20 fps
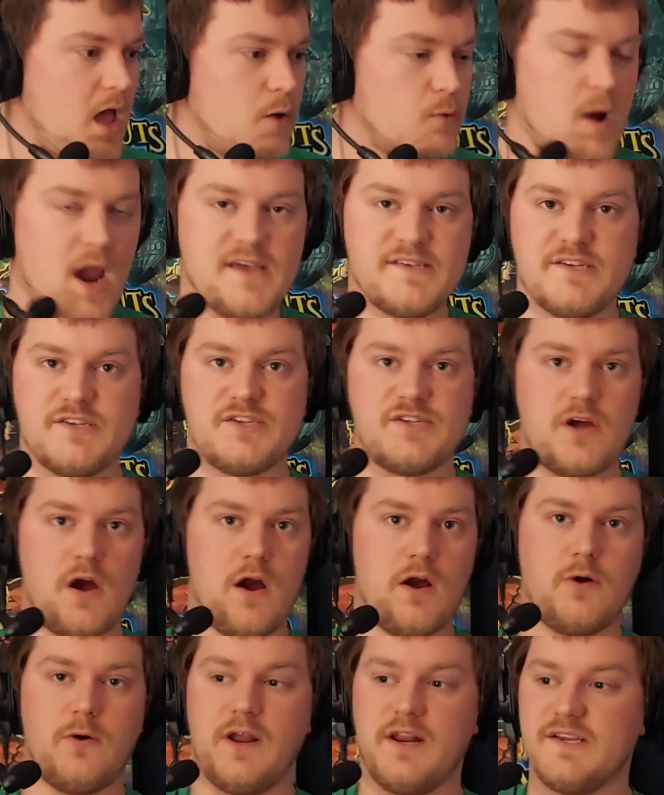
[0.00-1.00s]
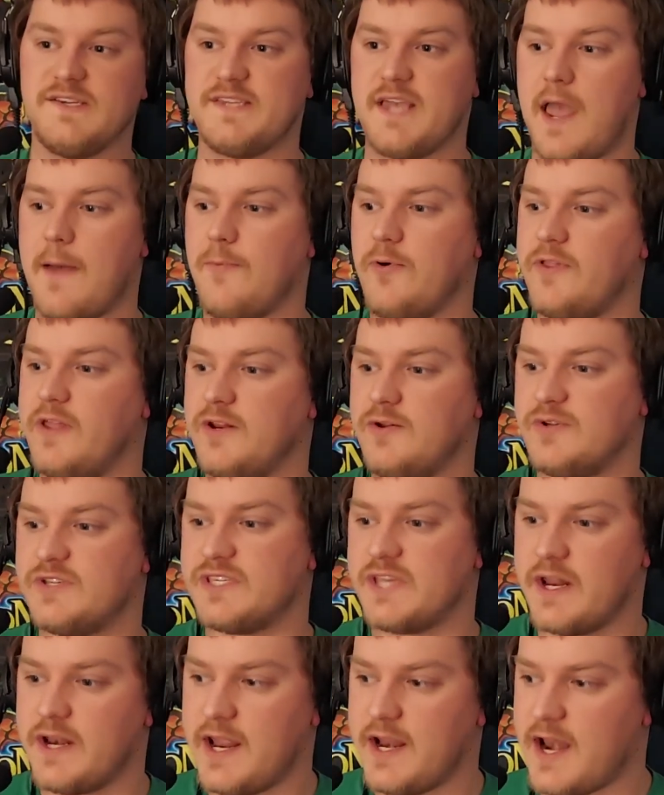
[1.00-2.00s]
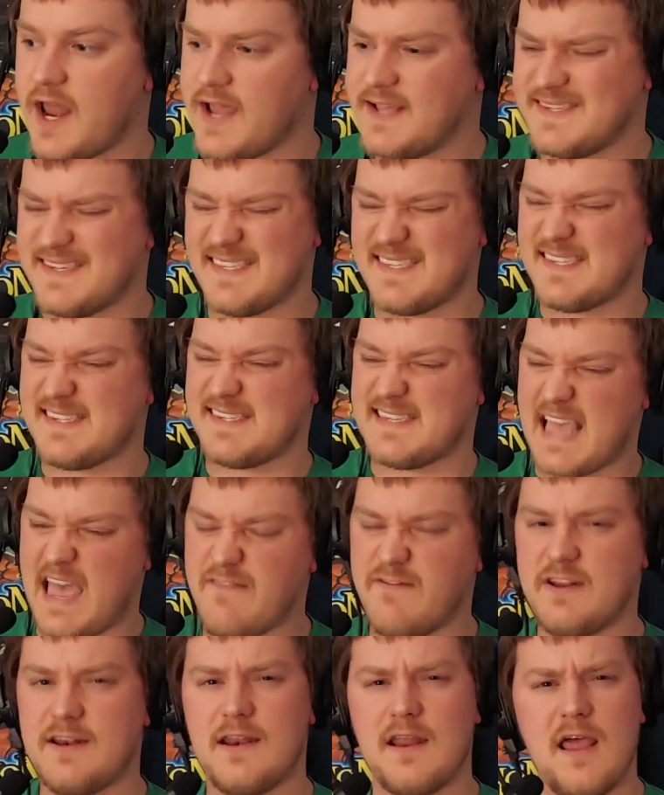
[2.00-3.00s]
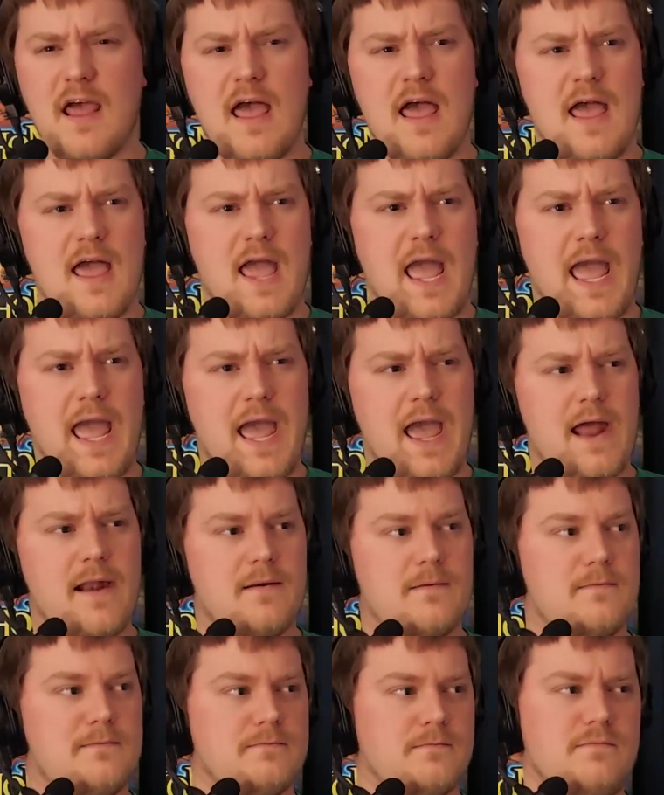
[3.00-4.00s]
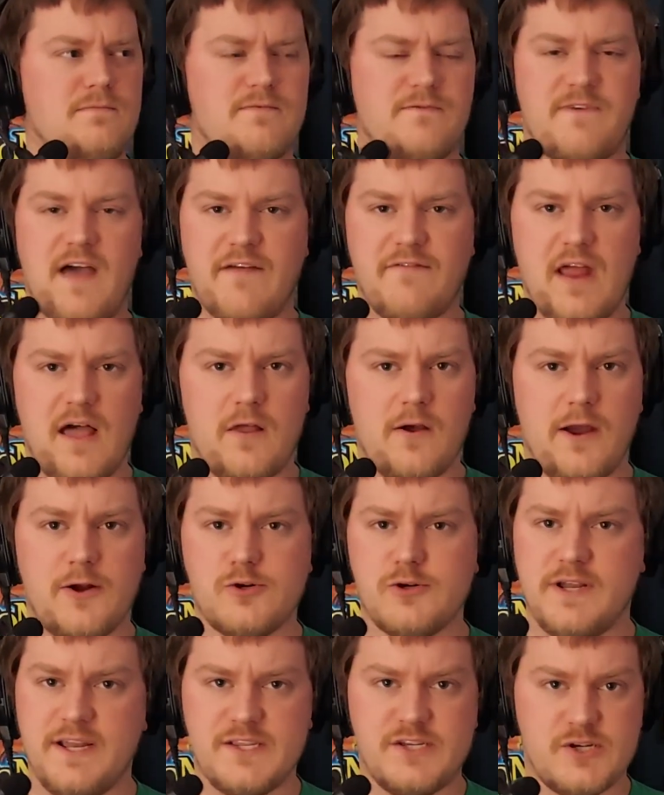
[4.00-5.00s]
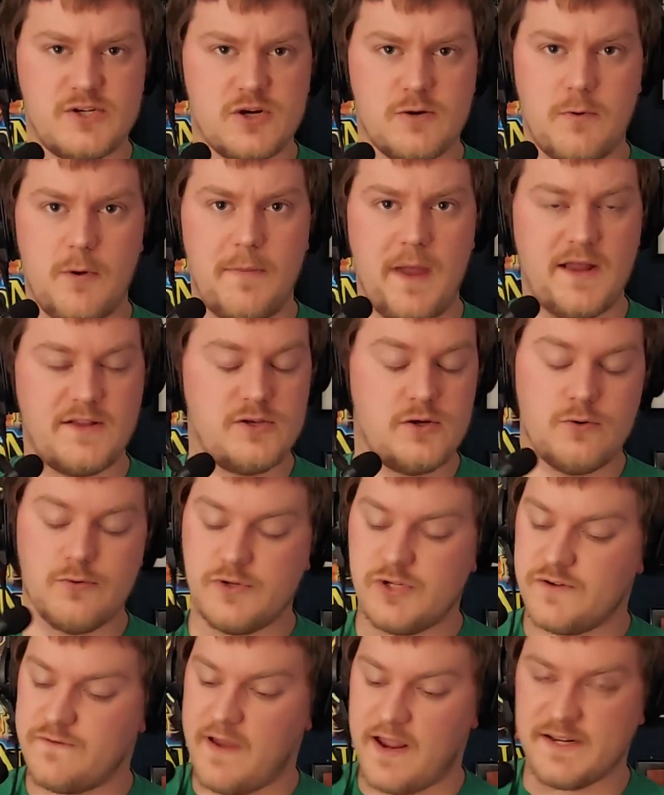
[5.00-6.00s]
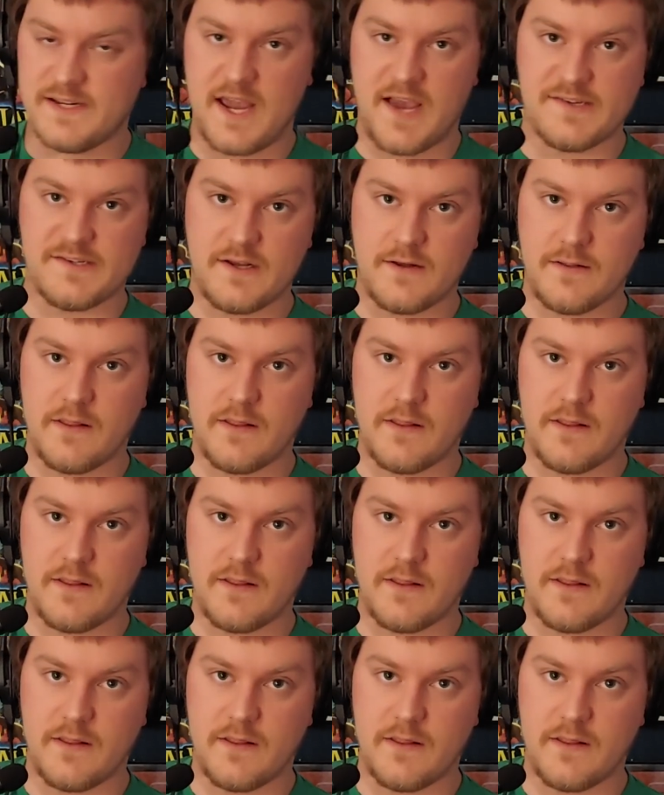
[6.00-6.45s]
Rising Star, great example. They do Sunday nights at 7, and $5 entry gets you Tournament Pack 2, which is fantastic.